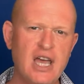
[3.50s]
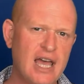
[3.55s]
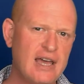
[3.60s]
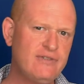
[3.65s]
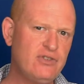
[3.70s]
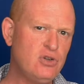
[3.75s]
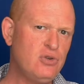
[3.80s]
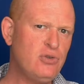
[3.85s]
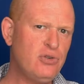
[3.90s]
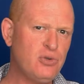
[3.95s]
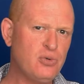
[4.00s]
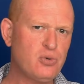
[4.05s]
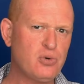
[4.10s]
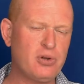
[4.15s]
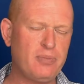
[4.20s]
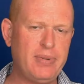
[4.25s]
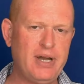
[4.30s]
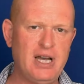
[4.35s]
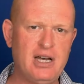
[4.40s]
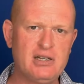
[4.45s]
Have you thought
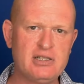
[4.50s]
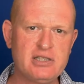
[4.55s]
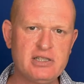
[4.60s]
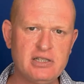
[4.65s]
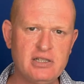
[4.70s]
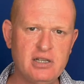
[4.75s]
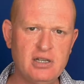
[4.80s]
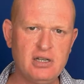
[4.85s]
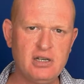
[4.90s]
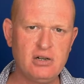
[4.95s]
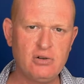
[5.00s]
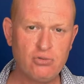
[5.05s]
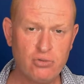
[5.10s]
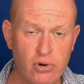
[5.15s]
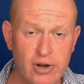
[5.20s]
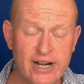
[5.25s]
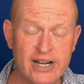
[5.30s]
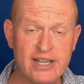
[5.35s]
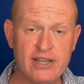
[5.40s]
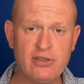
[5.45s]
about,
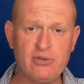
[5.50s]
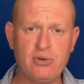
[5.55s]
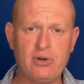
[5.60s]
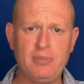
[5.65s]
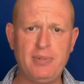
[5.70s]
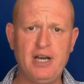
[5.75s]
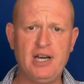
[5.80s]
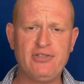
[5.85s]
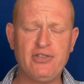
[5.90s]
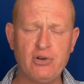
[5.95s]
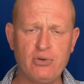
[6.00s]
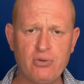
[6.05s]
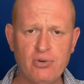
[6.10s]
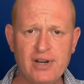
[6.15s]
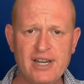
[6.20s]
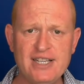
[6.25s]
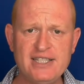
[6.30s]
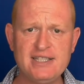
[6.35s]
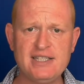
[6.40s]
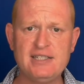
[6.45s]
really thought about the
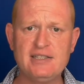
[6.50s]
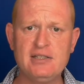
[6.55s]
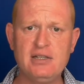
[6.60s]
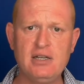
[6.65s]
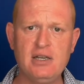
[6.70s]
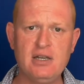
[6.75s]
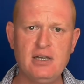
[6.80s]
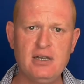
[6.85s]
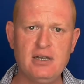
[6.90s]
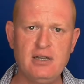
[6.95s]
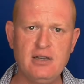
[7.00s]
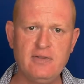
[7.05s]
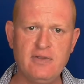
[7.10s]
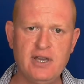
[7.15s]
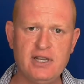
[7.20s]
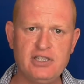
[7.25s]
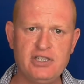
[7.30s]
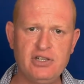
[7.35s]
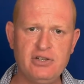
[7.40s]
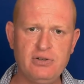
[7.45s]
reason
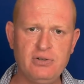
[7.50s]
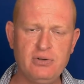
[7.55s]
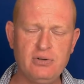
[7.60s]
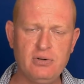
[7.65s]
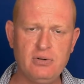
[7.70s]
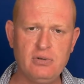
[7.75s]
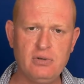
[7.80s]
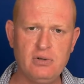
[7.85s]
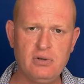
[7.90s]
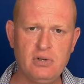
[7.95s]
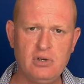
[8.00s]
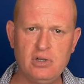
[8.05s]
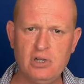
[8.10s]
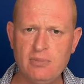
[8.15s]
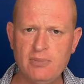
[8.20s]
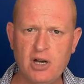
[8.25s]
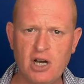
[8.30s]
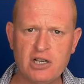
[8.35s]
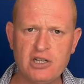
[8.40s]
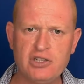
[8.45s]
that you
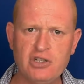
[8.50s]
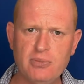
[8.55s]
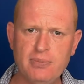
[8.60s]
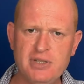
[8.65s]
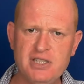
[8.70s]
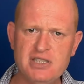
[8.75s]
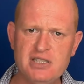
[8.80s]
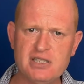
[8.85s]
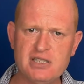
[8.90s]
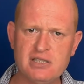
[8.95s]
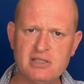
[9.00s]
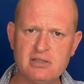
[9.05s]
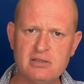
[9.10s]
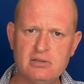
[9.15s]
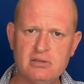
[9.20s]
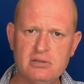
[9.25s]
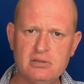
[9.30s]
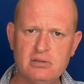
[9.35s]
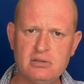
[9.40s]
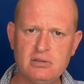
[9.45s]
market your business?
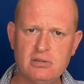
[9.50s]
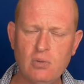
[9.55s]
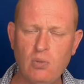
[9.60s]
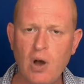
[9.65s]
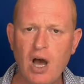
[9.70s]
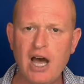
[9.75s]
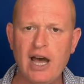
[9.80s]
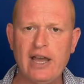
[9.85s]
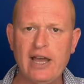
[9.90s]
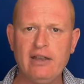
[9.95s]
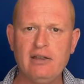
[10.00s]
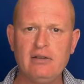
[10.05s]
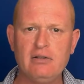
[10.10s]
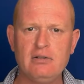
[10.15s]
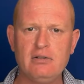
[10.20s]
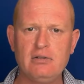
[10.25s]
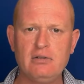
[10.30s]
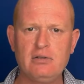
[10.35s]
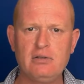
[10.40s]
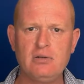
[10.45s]
Why?
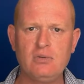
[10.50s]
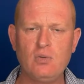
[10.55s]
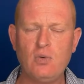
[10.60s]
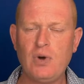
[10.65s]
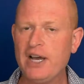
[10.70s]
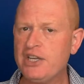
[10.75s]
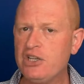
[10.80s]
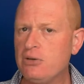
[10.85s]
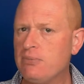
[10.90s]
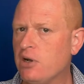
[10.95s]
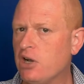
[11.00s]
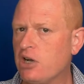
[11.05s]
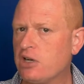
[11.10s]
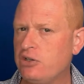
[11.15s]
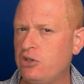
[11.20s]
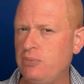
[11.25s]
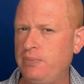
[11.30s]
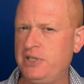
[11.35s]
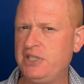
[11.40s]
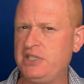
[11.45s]
Why do you
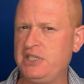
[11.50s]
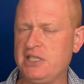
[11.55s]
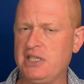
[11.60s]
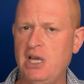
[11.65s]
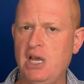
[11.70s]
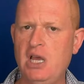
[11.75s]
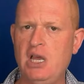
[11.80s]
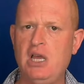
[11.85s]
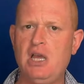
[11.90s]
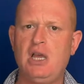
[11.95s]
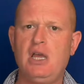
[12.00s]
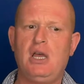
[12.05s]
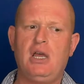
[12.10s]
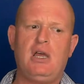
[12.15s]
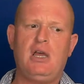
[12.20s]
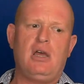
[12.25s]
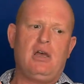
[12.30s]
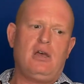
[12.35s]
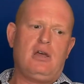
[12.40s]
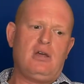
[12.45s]
market your business?
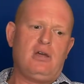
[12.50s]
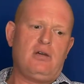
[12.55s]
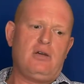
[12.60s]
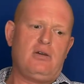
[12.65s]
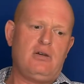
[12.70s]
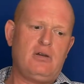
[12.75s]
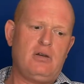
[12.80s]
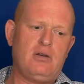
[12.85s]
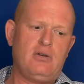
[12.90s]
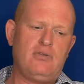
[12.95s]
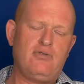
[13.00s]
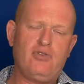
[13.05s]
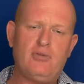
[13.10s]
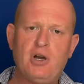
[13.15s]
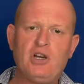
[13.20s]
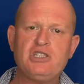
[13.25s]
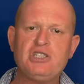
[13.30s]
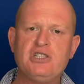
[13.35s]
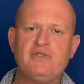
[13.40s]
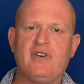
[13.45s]
For
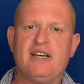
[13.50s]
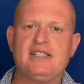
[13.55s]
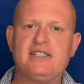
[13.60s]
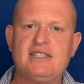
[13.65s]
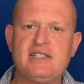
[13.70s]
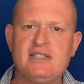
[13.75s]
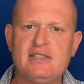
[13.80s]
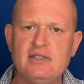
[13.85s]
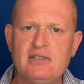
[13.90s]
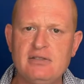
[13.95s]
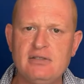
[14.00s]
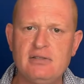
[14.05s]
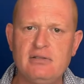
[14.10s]
most of us,